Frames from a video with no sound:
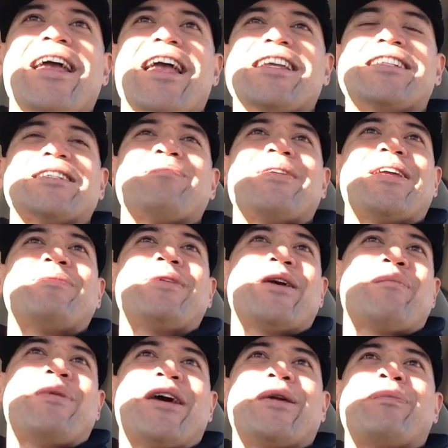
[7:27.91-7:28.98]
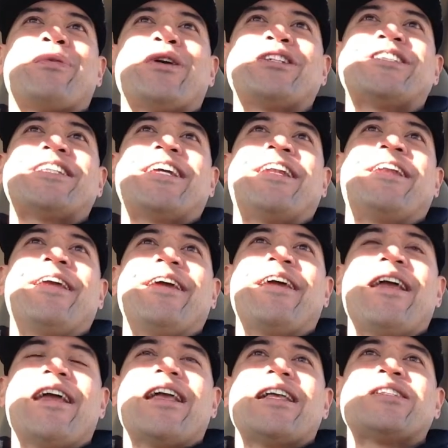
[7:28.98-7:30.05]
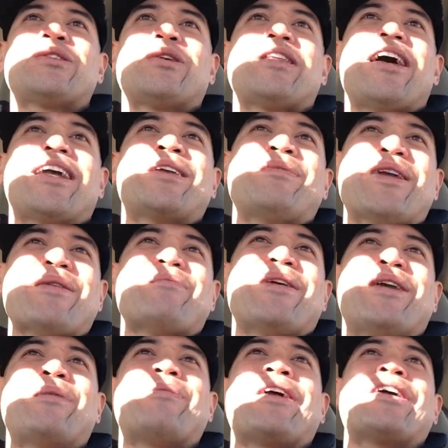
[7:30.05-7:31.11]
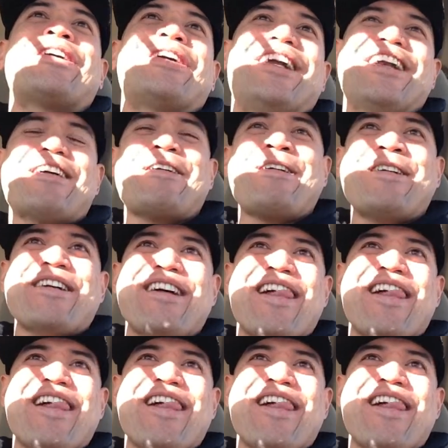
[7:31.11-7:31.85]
it just made me a better person so that I could be a better parent.